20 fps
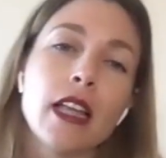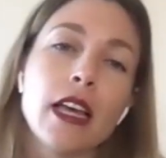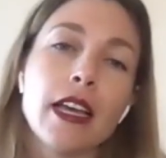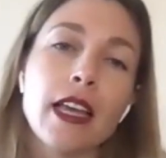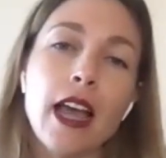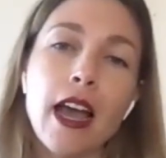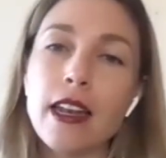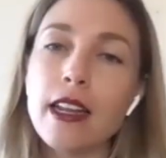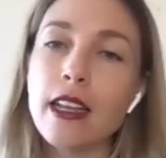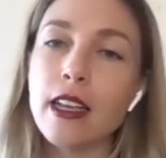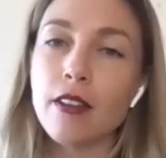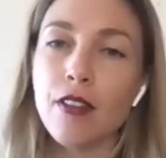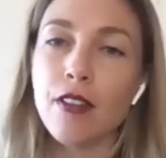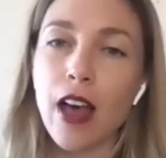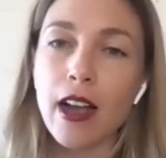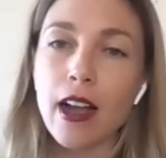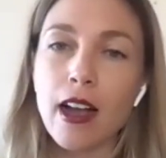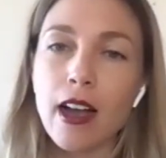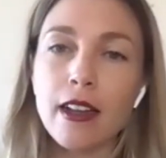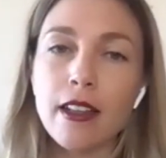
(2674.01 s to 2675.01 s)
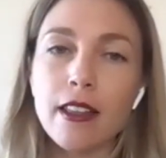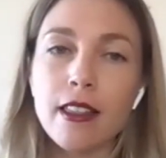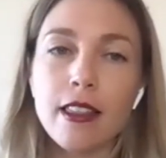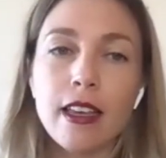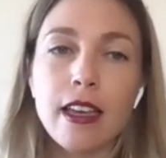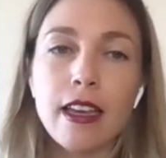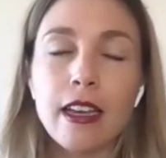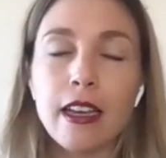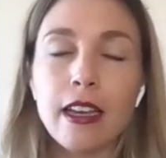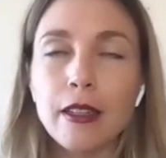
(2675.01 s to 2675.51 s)
like any of that kind of
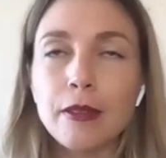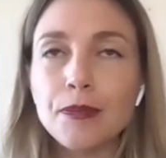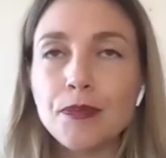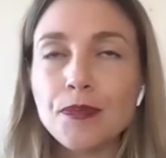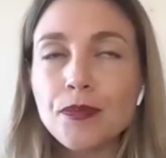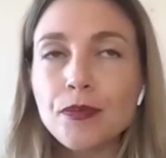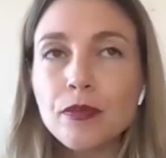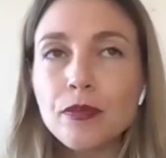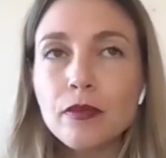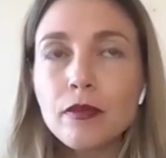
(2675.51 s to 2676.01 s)
thing. And